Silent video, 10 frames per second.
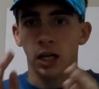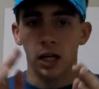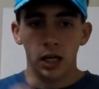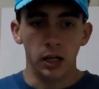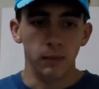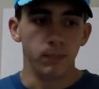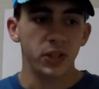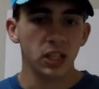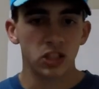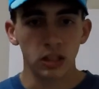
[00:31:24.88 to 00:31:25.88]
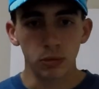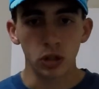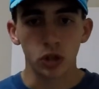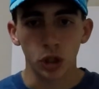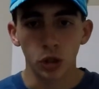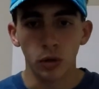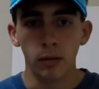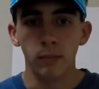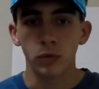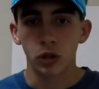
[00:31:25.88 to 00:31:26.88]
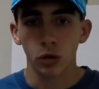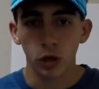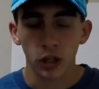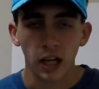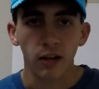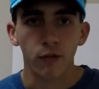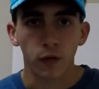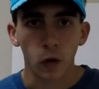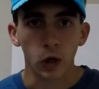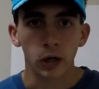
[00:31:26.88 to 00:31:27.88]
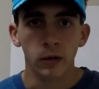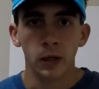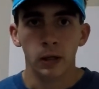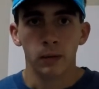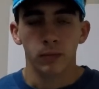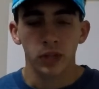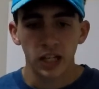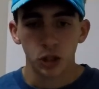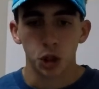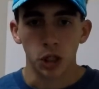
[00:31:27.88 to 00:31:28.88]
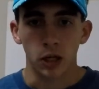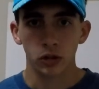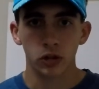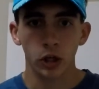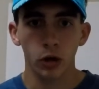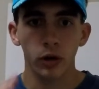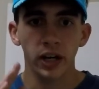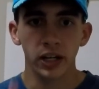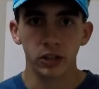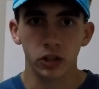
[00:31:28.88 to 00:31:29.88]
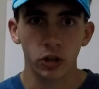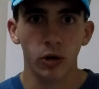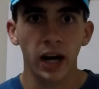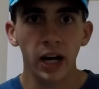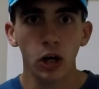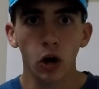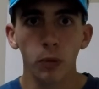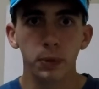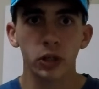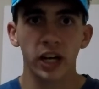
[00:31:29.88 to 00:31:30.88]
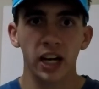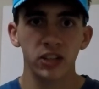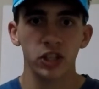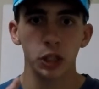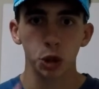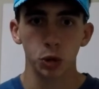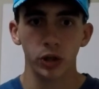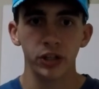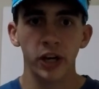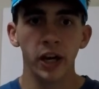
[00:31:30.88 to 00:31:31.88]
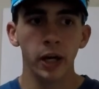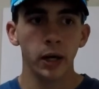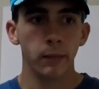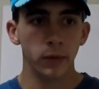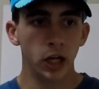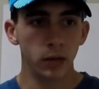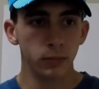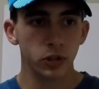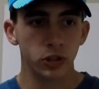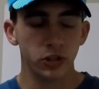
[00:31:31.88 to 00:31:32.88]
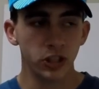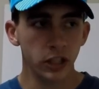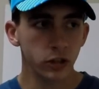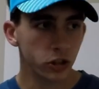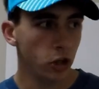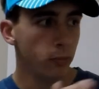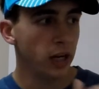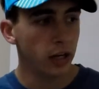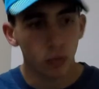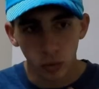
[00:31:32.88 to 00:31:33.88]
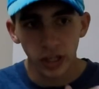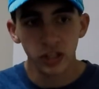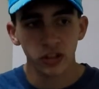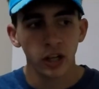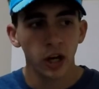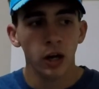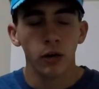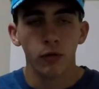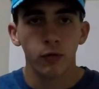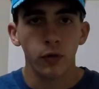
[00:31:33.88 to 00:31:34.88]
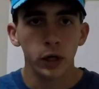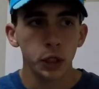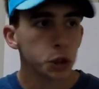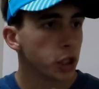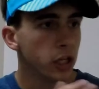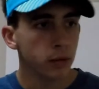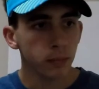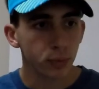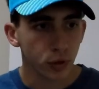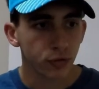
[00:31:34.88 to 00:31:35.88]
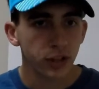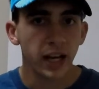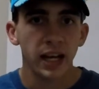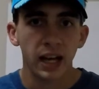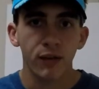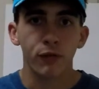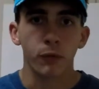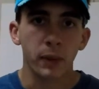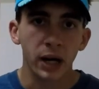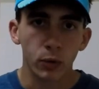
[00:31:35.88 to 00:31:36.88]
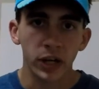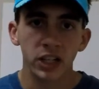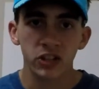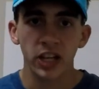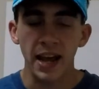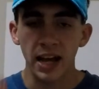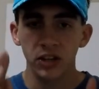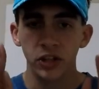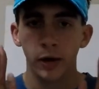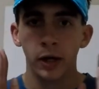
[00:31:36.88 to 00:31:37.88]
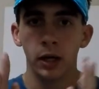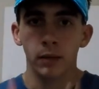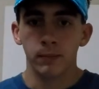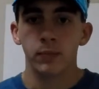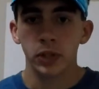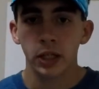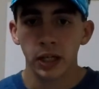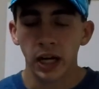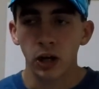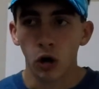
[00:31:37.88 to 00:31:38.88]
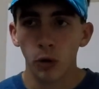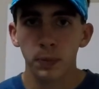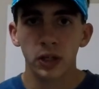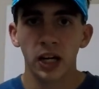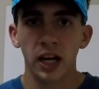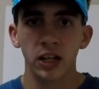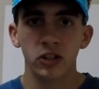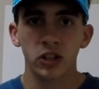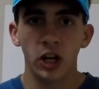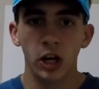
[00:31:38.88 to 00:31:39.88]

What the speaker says: That's something to look at for next year. So I hope you guys enjoyed seeing some of my race footage and proof that I have from my race, and I hope you guys